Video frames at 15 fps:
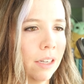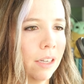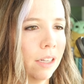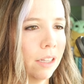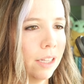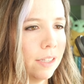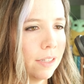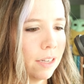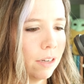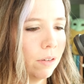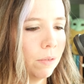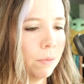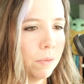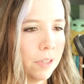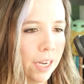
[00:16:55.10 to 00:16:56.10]
Let's
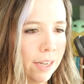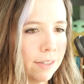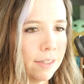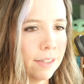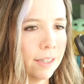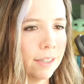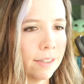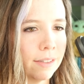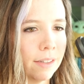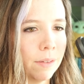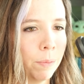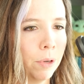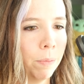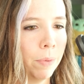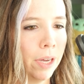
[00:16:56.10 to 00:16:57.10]
go test this. Let's
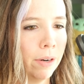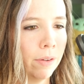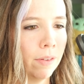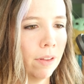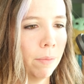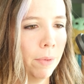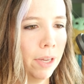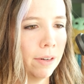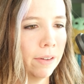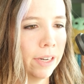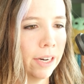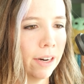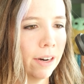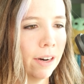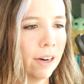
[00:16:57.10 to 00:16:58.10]
put pedal to the metal
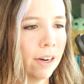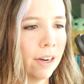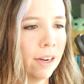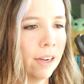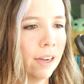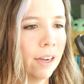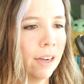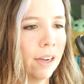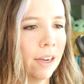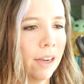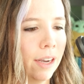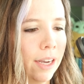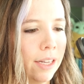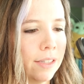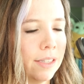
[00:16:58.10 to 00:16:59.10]
here
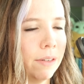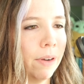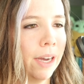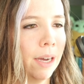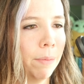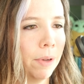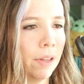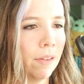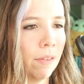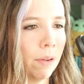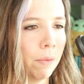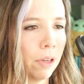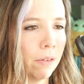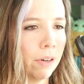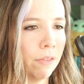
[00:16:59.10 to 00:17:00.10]
and see what happens. So I'm
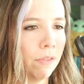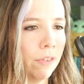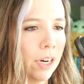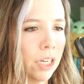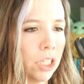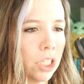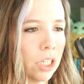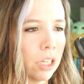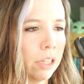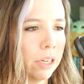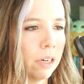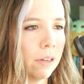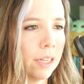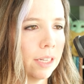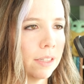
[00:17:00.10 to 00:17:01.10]
going to refresh,
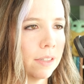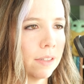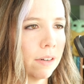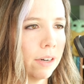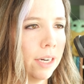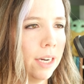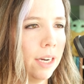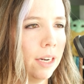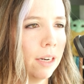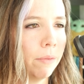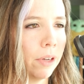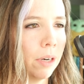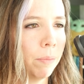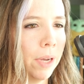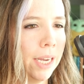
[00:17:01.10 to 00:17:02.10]
clear that screen. I'm
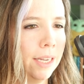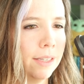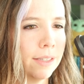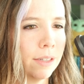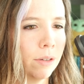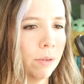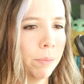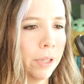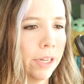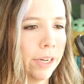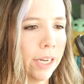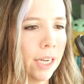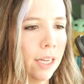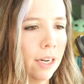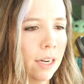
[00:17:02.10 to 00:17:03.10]
going to paste the whole blog
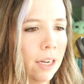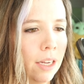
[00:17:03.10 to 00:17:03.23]
in,